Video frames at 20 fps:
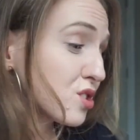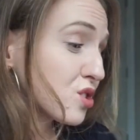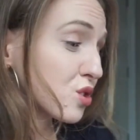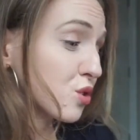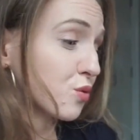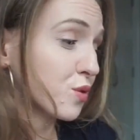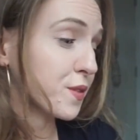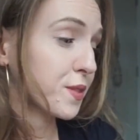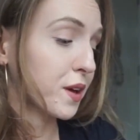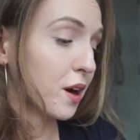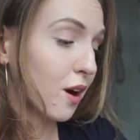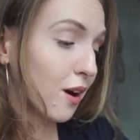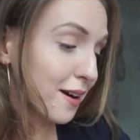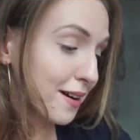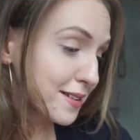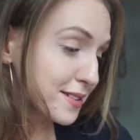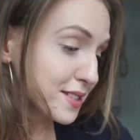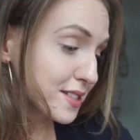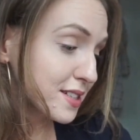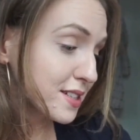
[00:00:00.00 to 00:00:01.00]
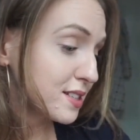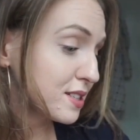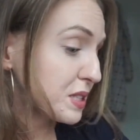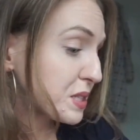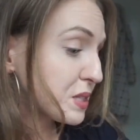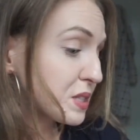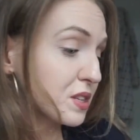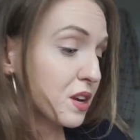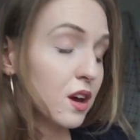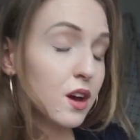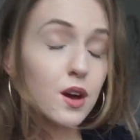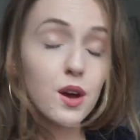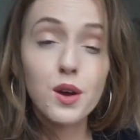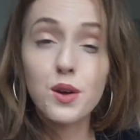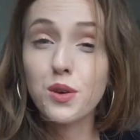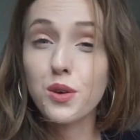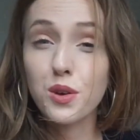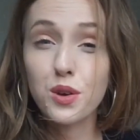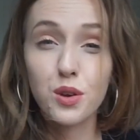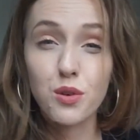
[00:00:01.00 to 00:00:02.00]
So for the houses,
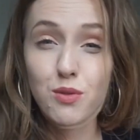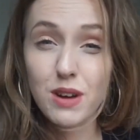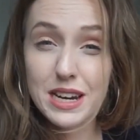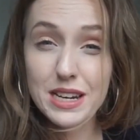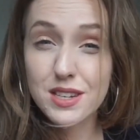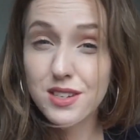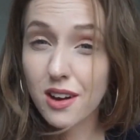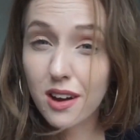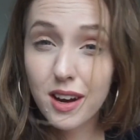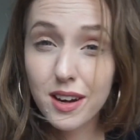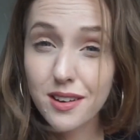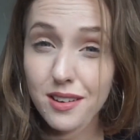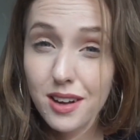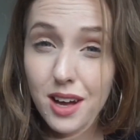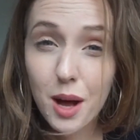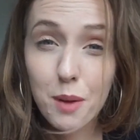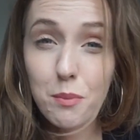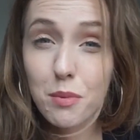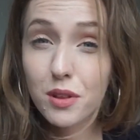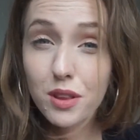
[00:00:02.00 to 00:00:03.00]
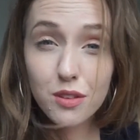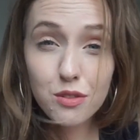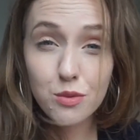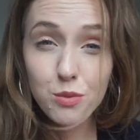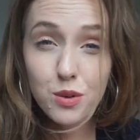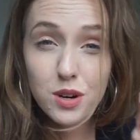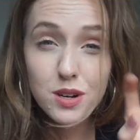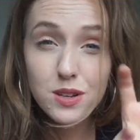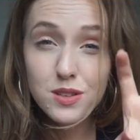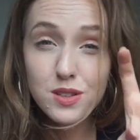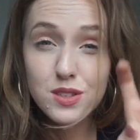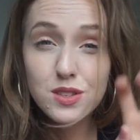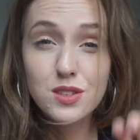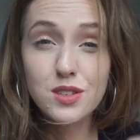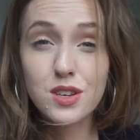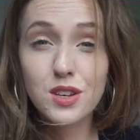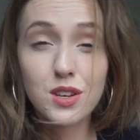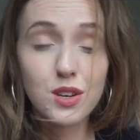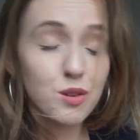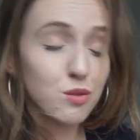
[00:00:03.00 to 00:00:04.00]
you could write down a couple of words,
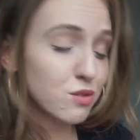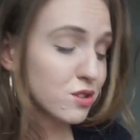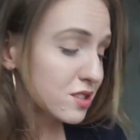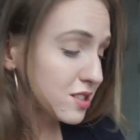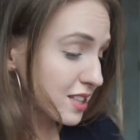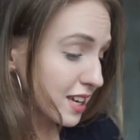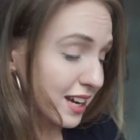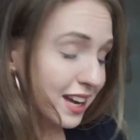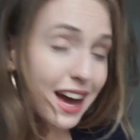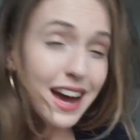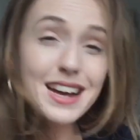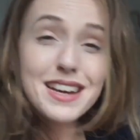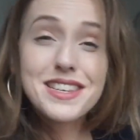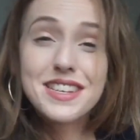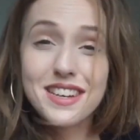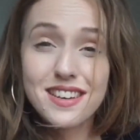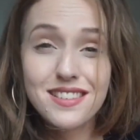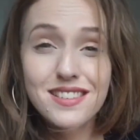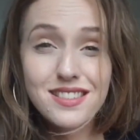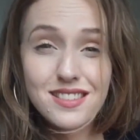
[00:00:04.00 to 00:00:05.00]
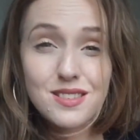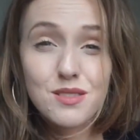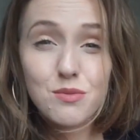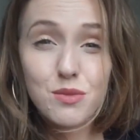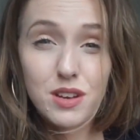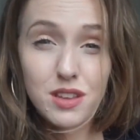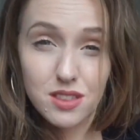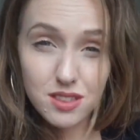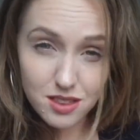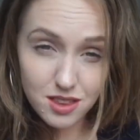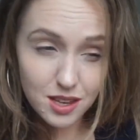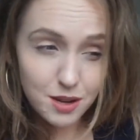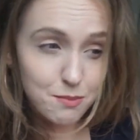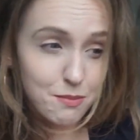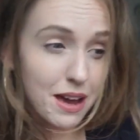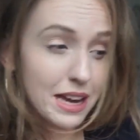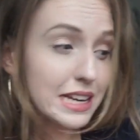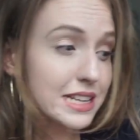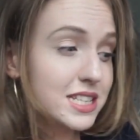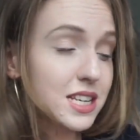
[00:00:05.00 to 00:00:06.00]
you know, just like I did within
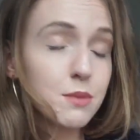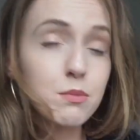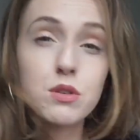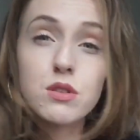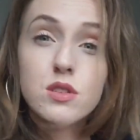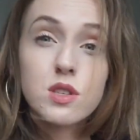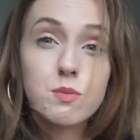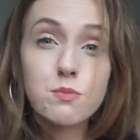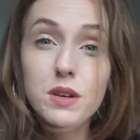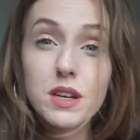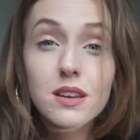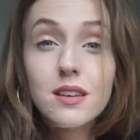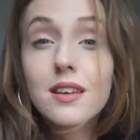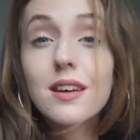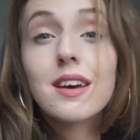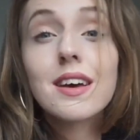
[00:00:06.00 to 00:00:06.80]
my tables. But